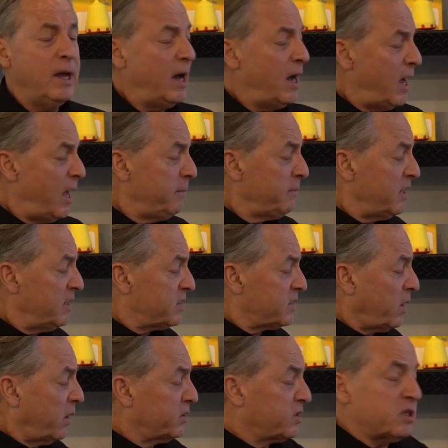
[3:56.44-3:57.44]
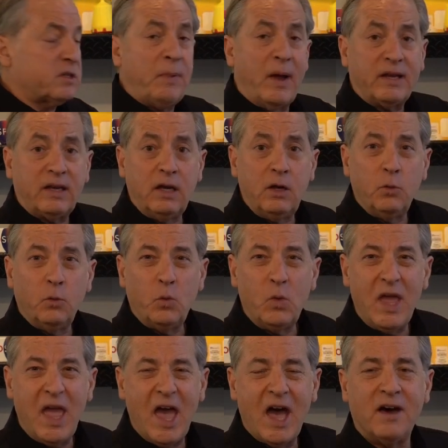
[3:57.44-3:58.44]
I'm going to start suspecting
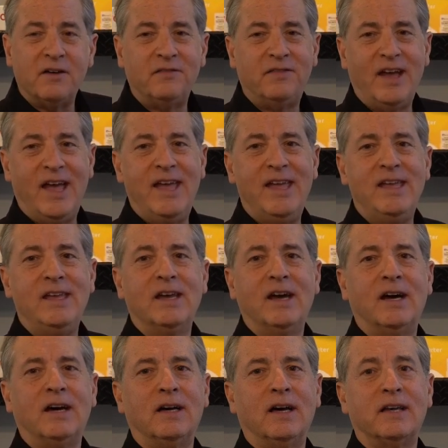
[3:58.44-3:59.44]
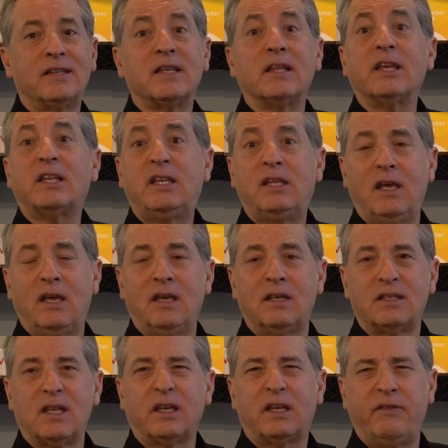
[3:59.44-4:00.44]
we have a
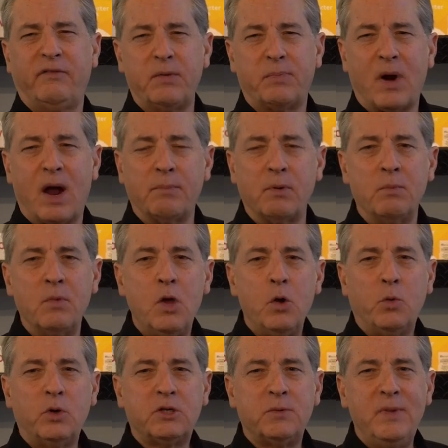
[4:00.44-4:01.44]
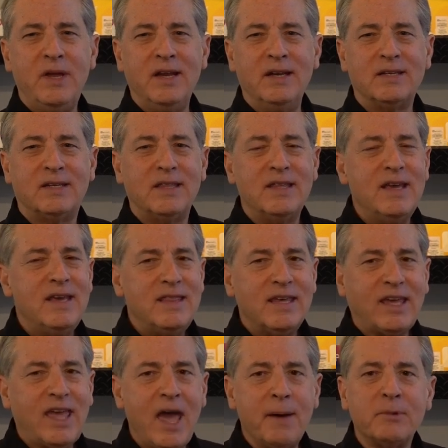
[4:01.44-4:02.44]
selectivity problem, which means the
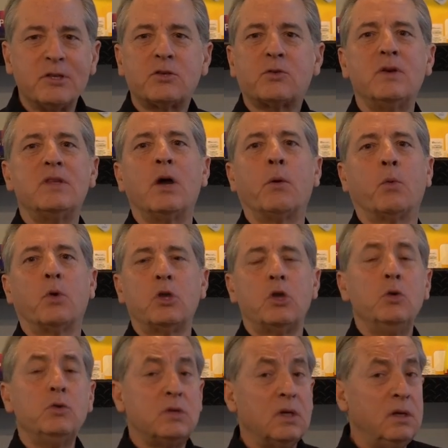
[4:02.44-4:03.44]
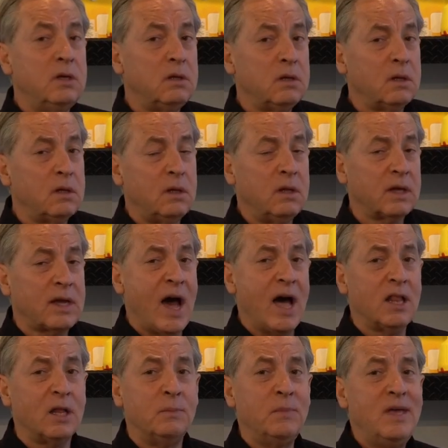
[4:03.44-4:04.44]
chemistry that we're using in the
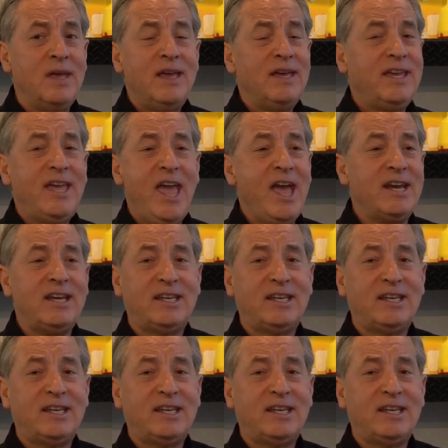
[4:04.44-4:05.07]
column can't